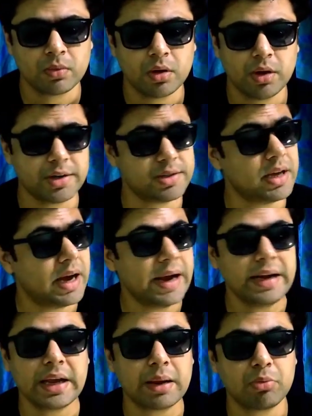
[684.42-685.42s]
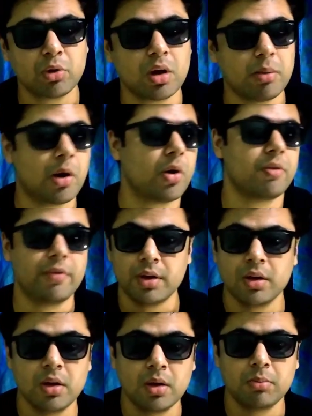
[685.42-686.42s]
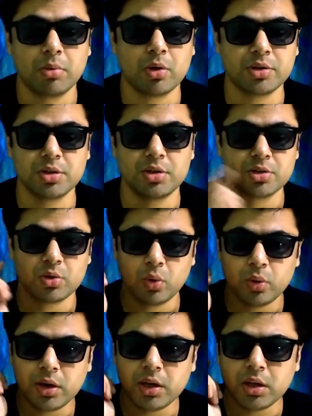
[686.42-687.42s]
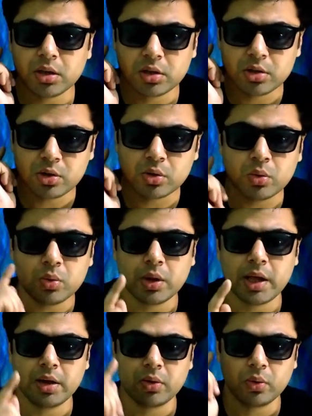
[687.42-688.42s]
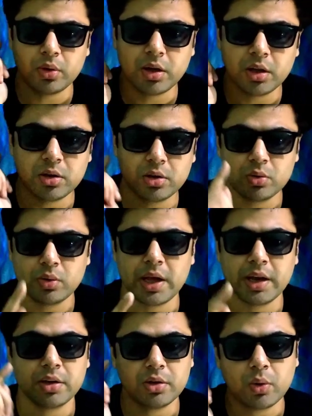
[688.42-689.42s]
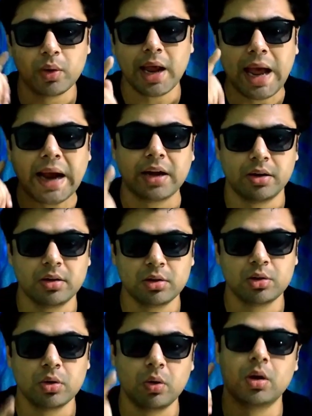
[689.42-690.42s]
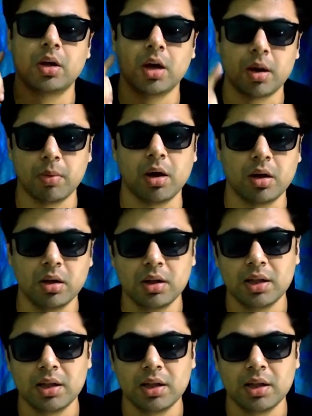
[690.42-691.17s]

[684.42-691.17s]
it's the high time to come out of it, because it is only you and your act, your karma,